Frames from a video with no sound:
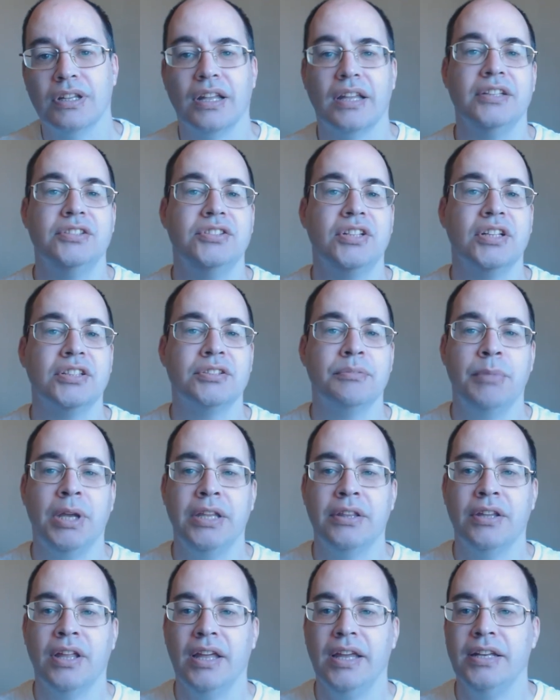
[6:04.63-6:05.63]
Now, this doesn't
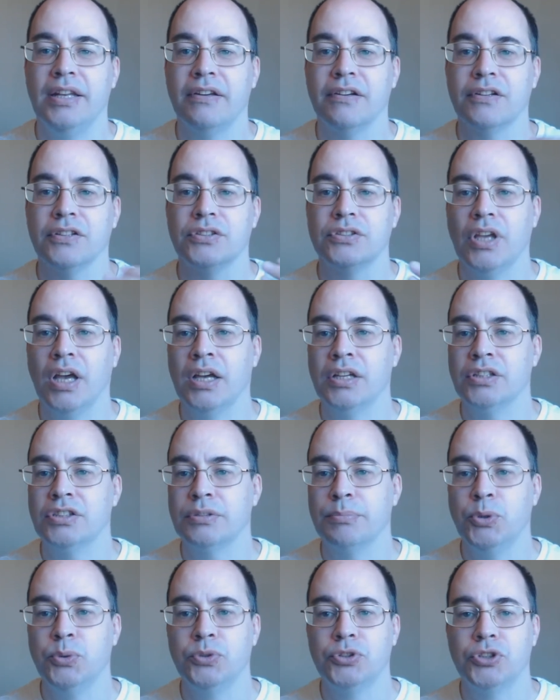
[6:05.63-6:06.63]
mean that eating a
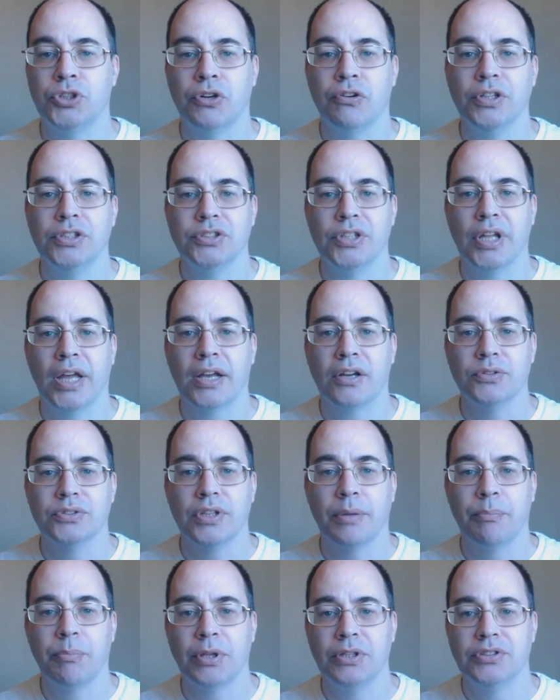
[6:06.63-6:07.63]
small sugary snack or
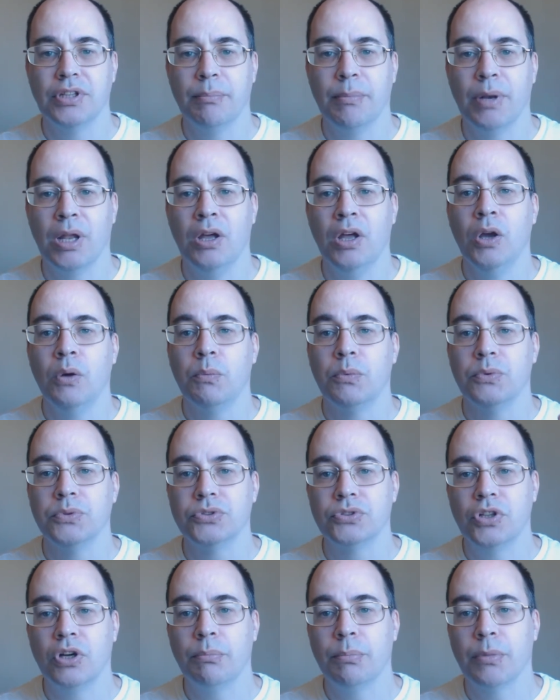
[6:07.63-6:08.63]
something similar will
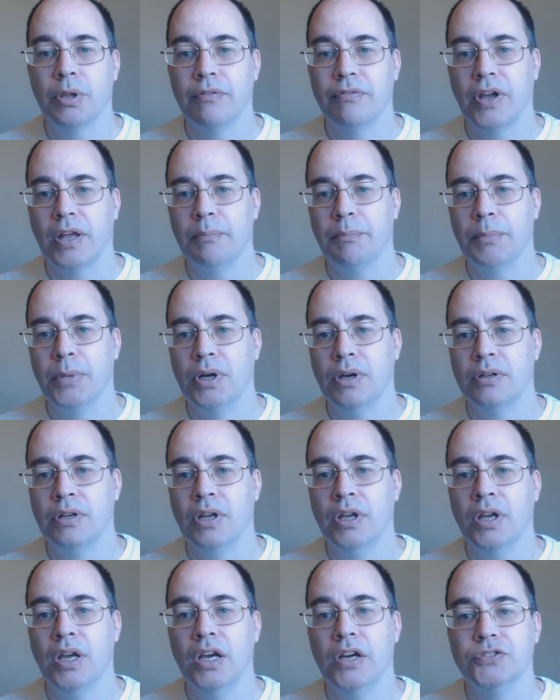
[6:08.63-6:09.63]
stop the fat
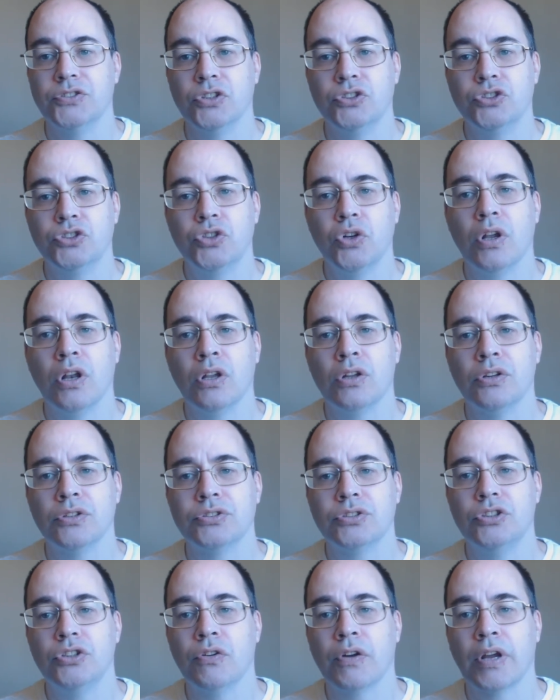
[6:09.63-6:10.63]
burn. The sugar
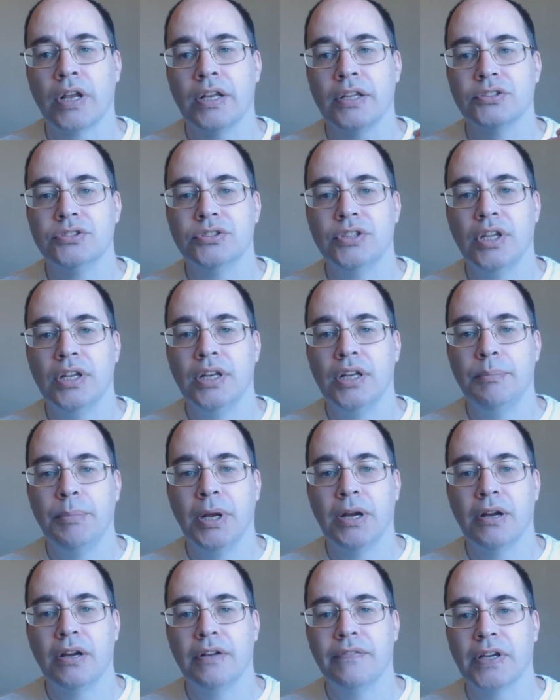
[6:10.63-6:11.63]
lost during an extended
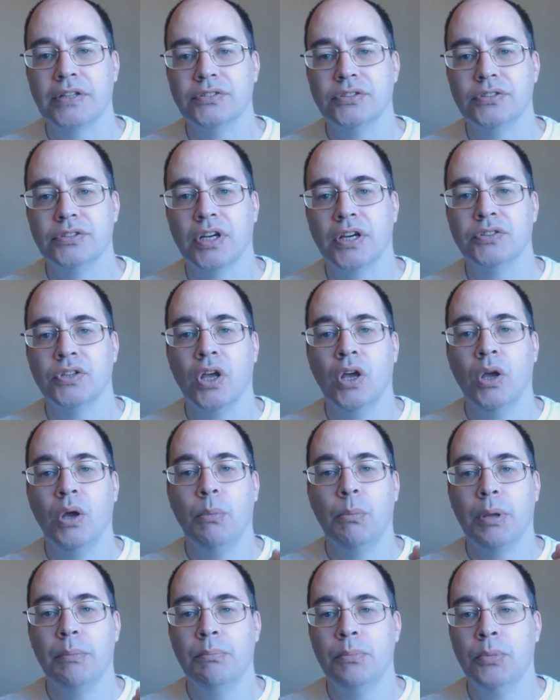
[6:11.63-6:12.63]
period of exercise
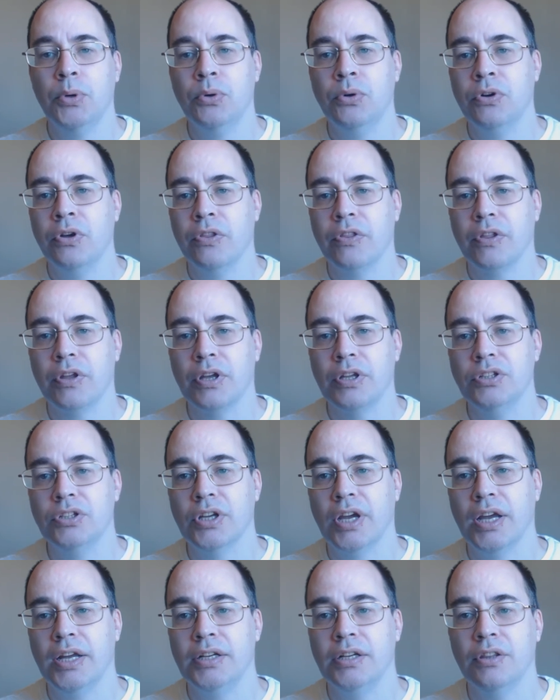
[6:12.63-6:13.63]
will be more than
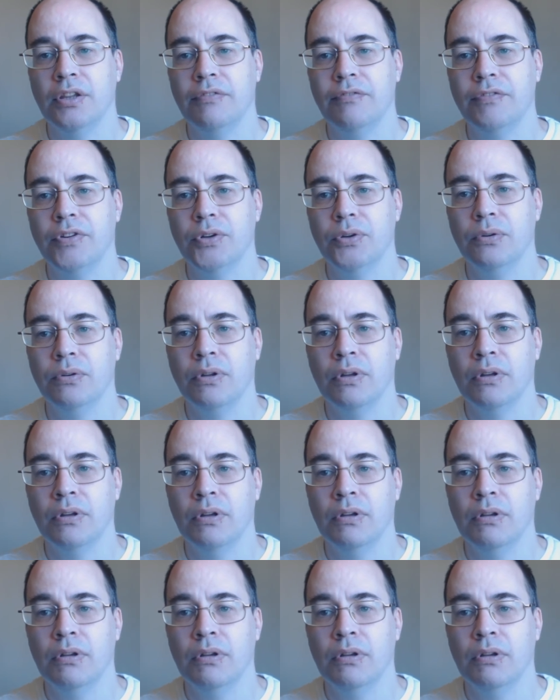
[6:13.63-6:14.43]
contained in the food.